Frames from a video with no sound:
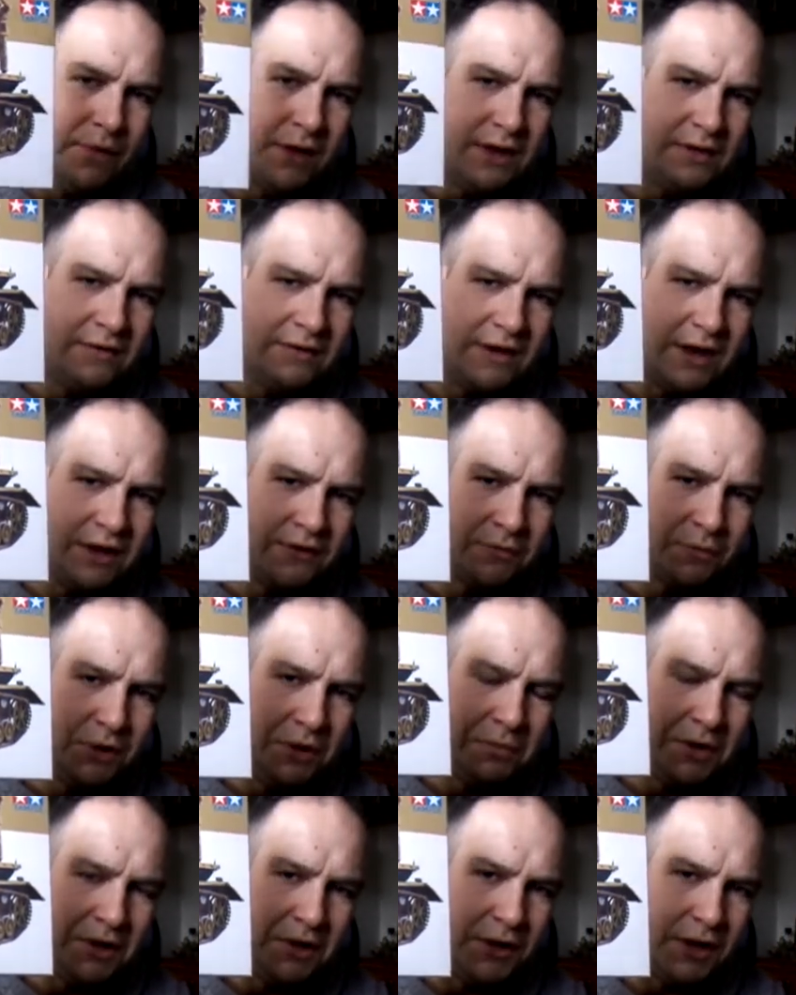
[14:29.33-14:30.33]
internet,
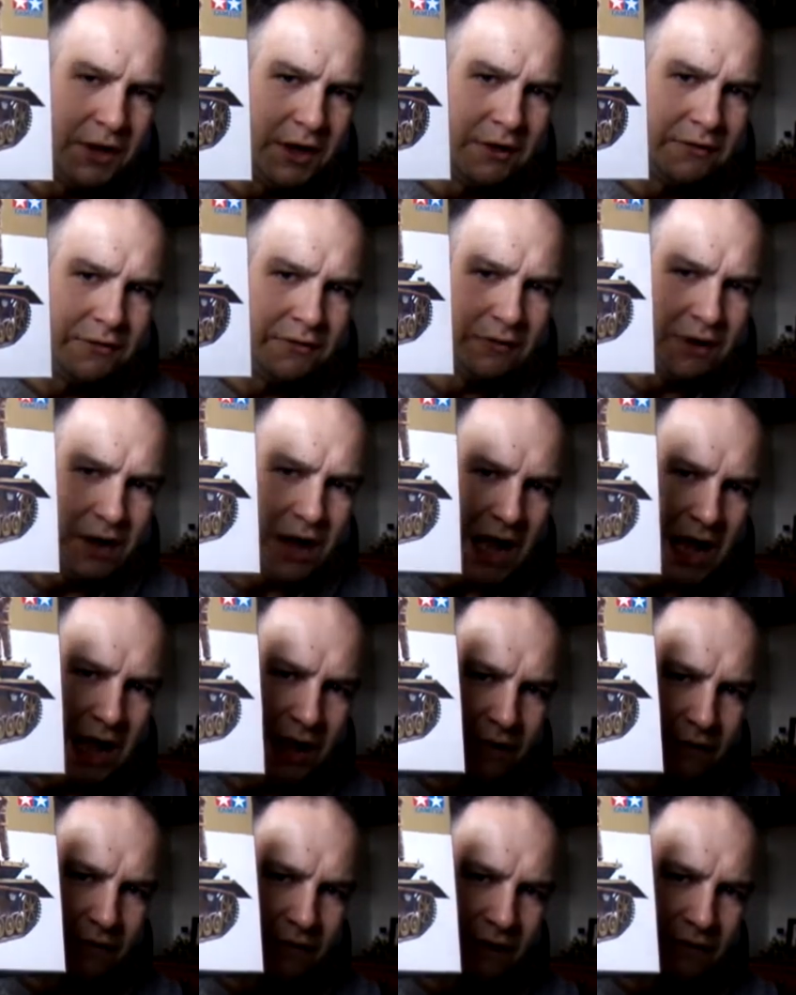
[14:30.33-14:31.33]
somebody build this,
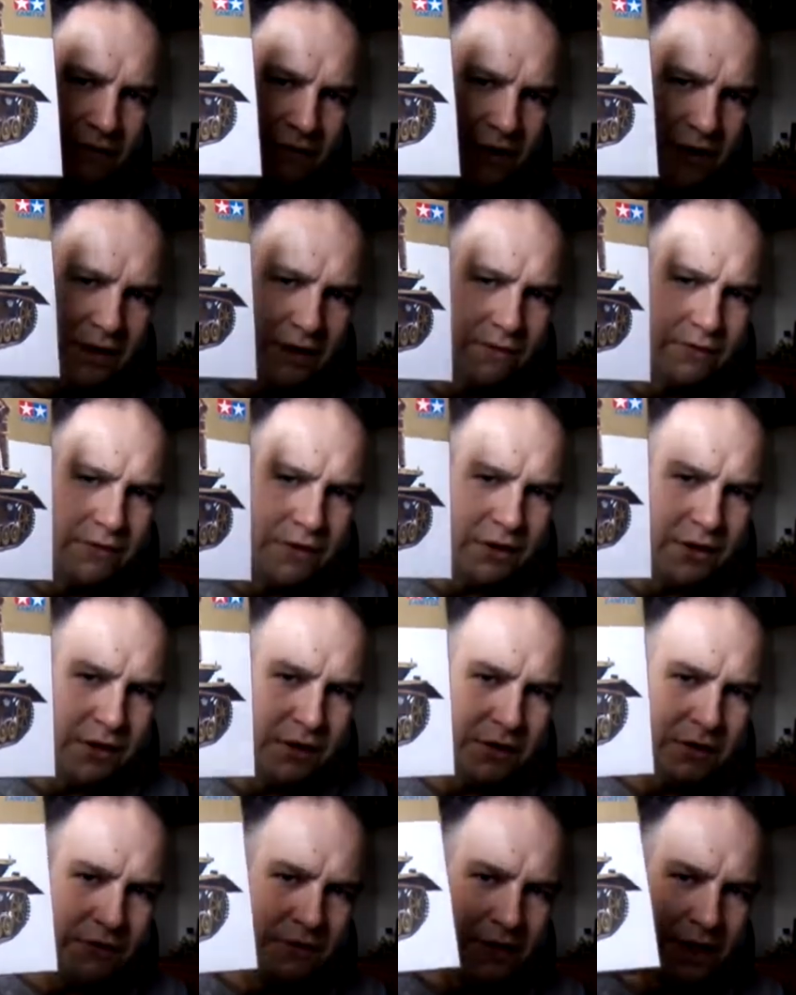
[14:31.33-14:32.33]
and I've seen it for
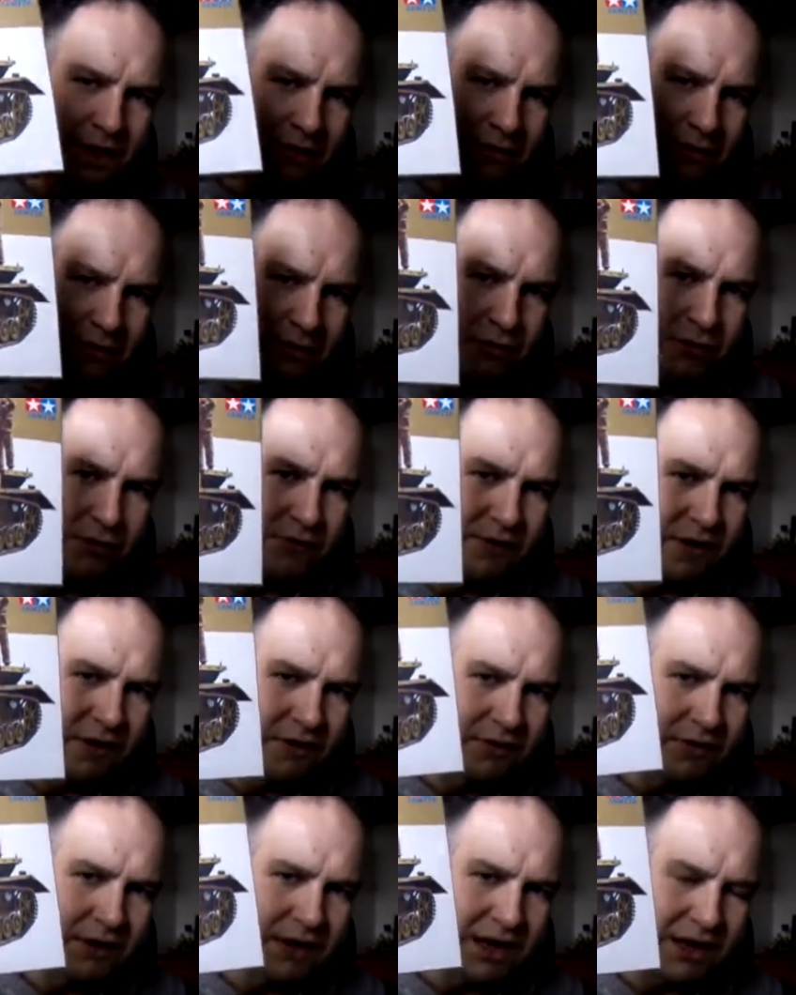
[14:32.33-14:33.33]
years now, and I've always
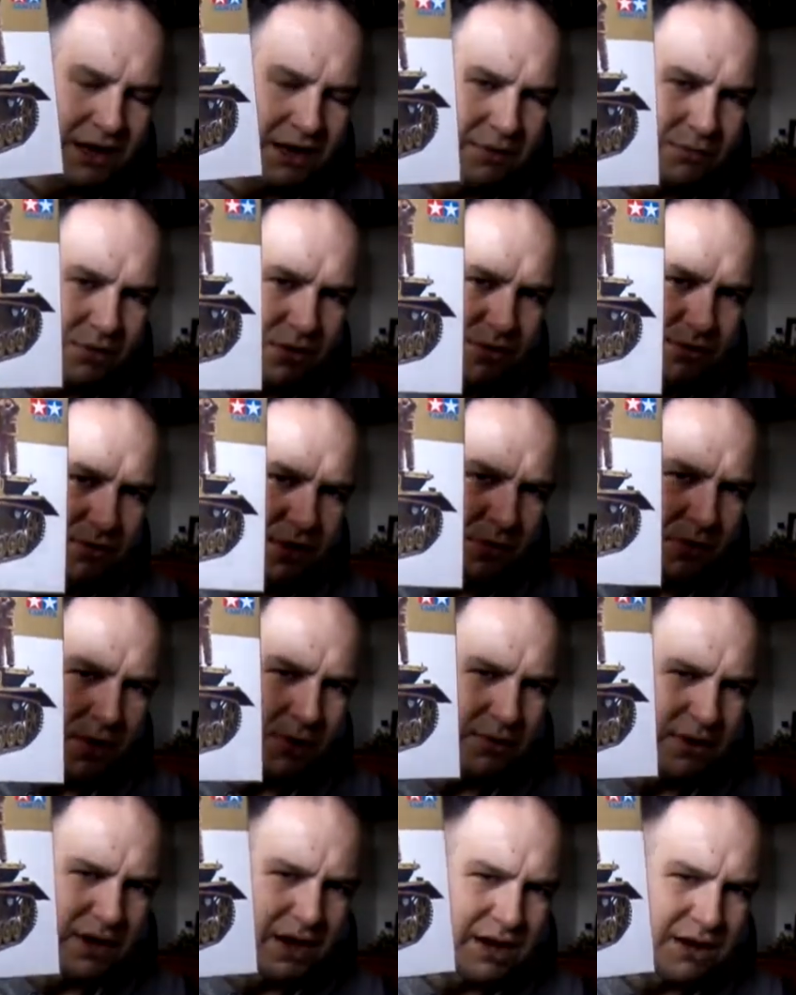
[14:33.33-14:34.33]
fancied getting it, but I thought I
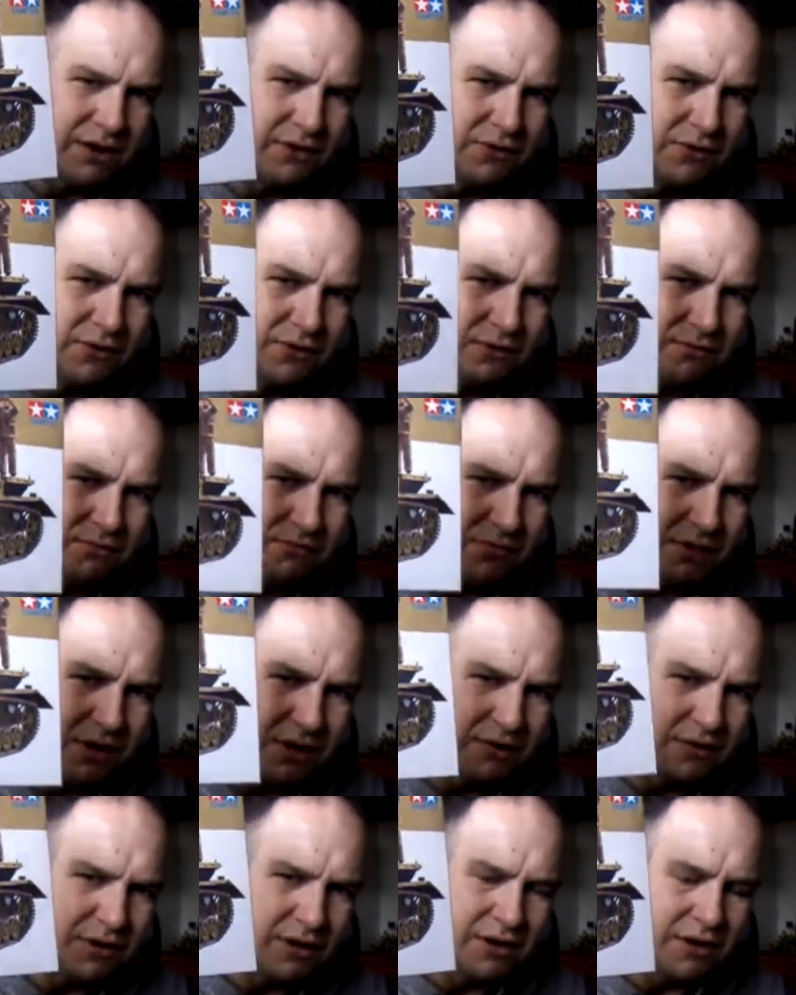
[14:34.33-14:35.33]
won't get it because
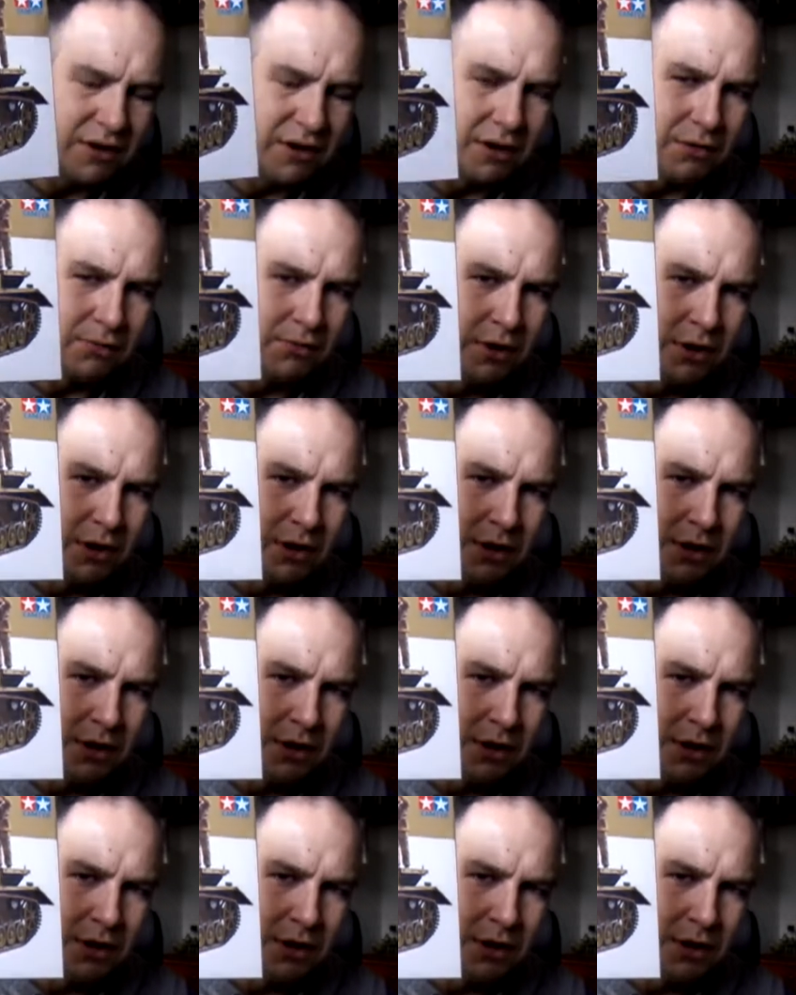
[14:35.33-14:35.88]
I don't know.